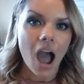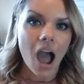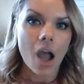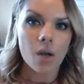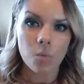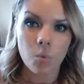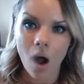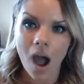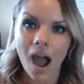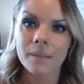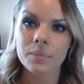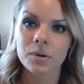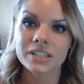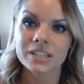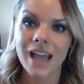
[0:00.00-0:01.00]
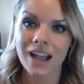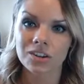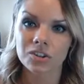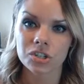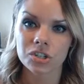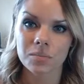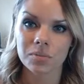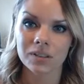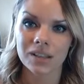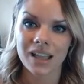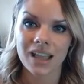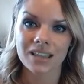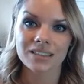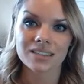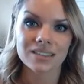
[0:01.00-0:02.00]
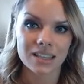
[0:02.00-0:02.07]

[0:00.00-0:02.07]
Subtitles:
I want protection in place.